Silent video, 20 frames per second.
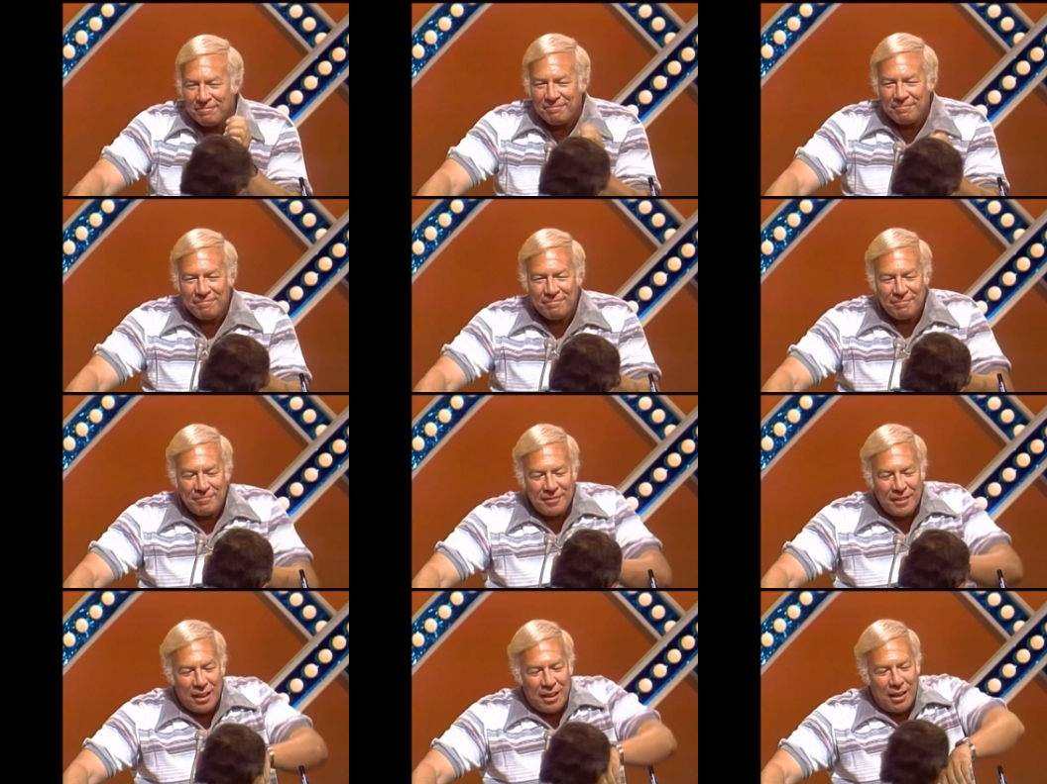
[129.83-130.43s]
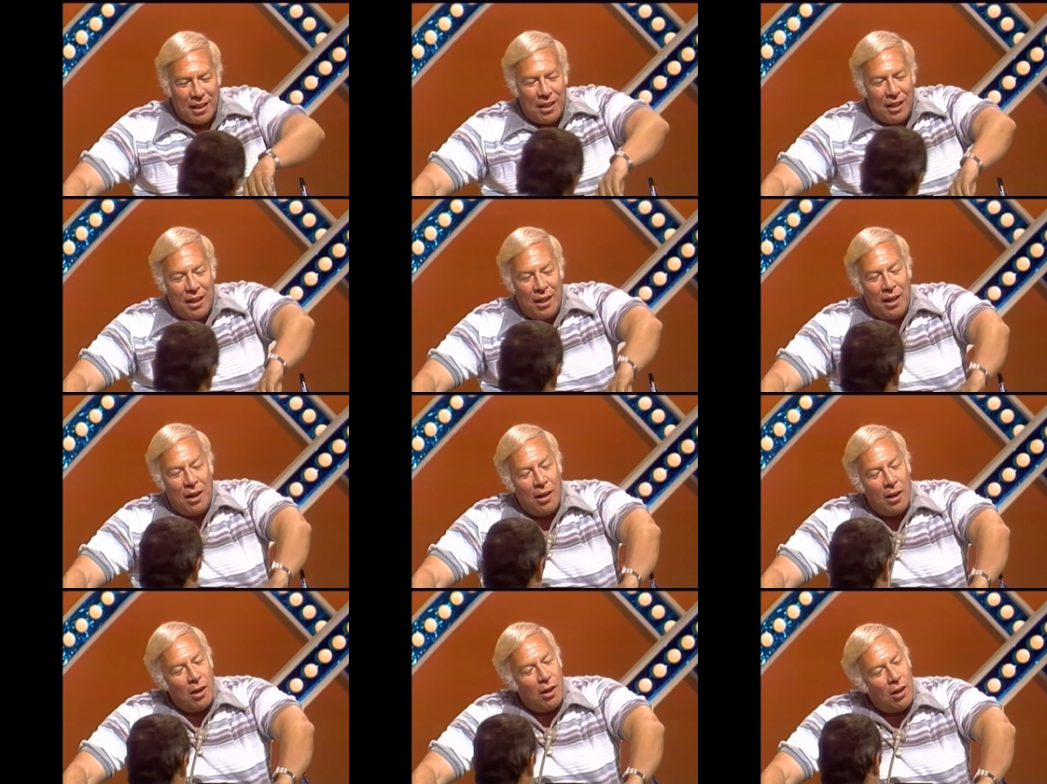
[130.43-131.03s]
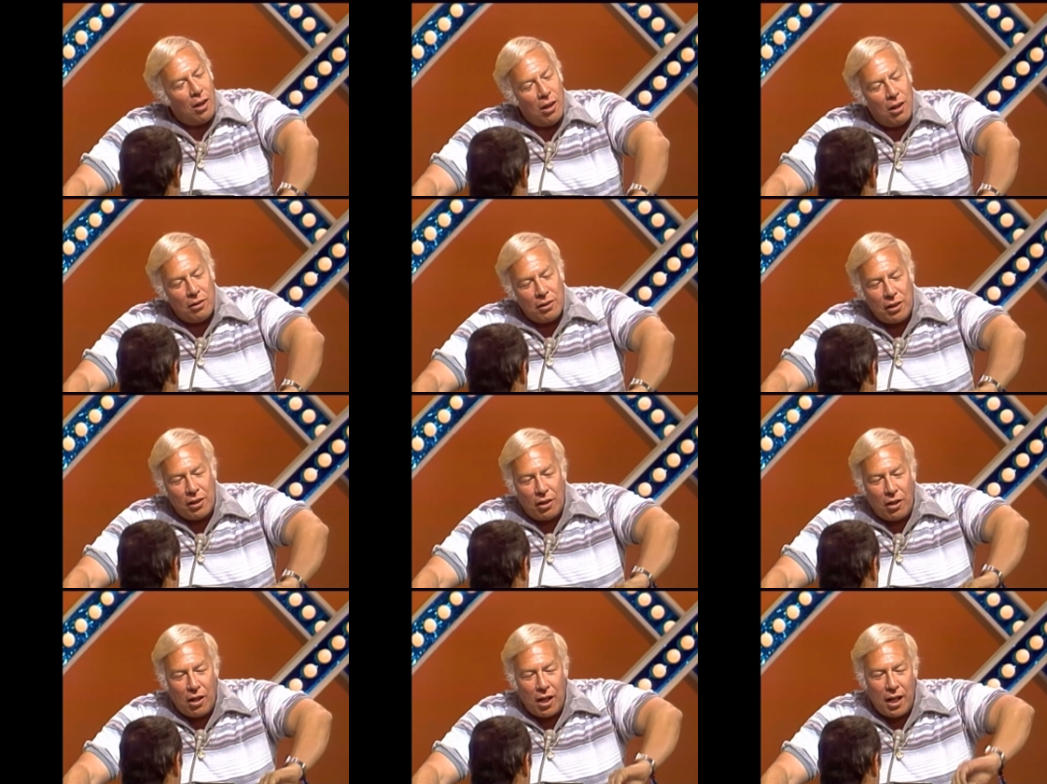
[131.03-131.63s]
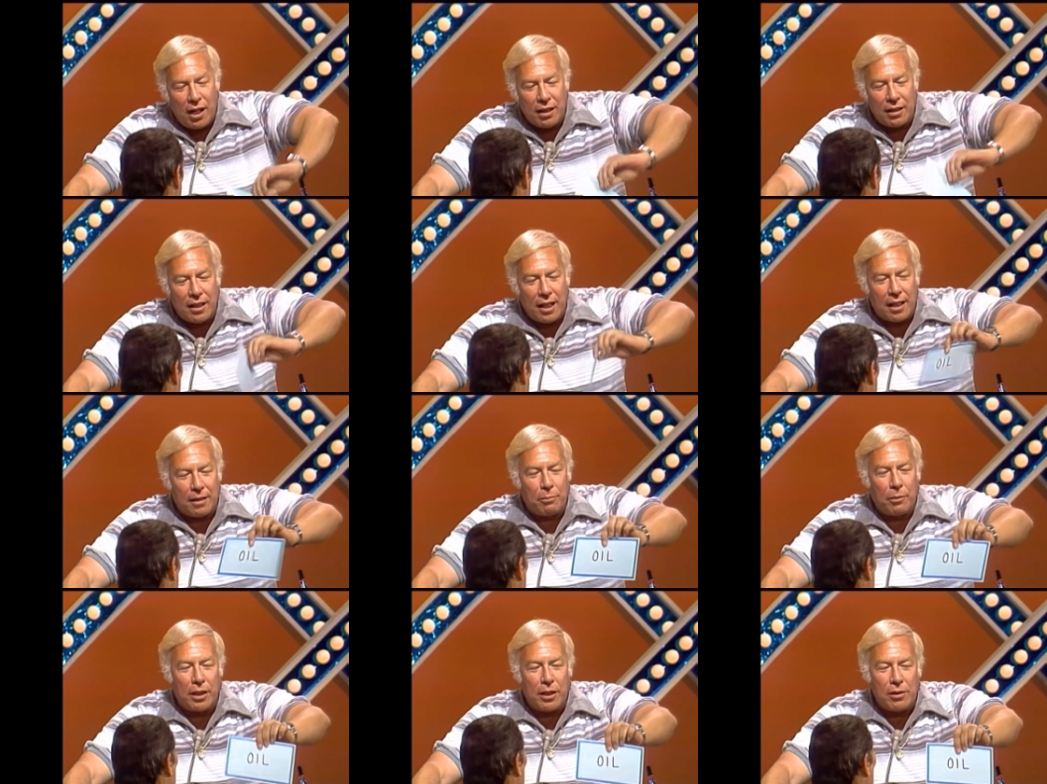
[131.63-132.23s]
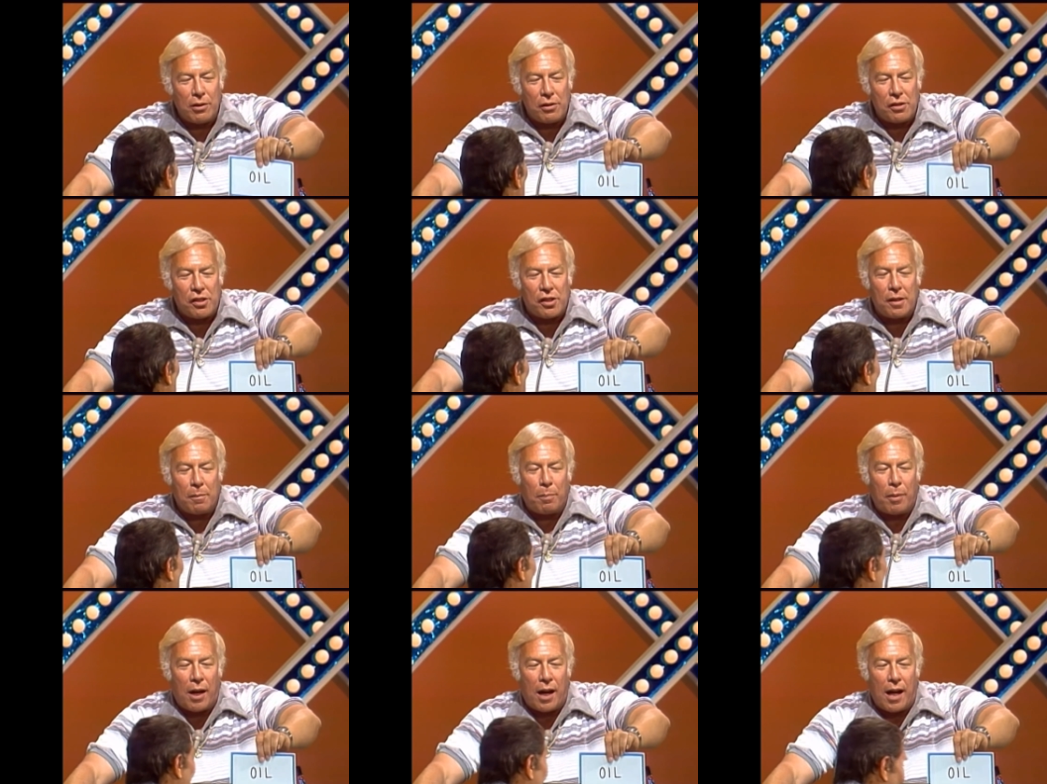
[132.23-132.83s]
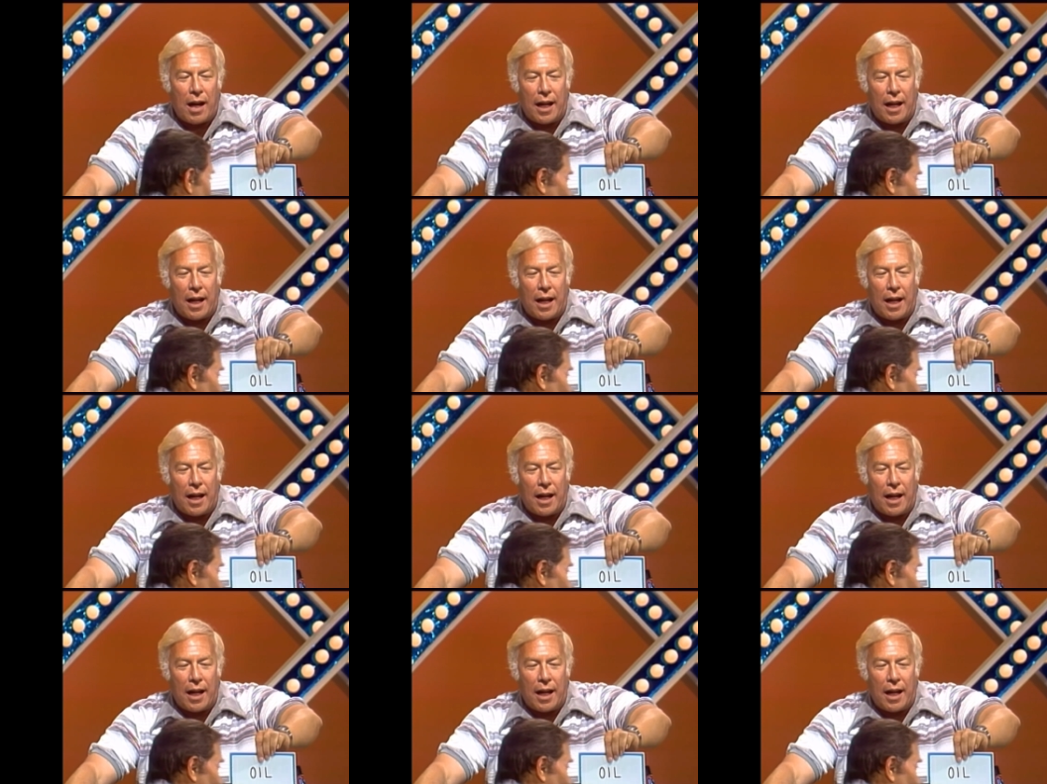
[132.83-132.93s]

got that oil? Oh, the oil that we used to buy. There